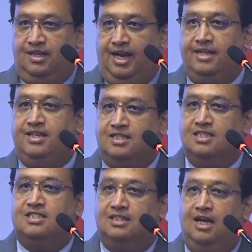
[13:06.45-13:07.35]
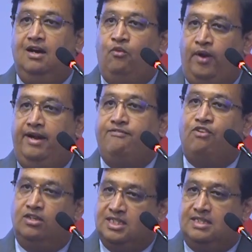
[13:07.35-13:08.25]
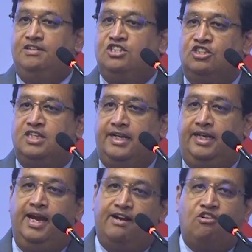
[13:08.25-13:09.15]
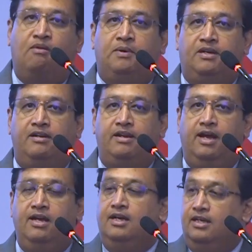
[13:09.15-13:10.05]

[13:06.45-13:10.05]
And this is a way for the civil society and corporate India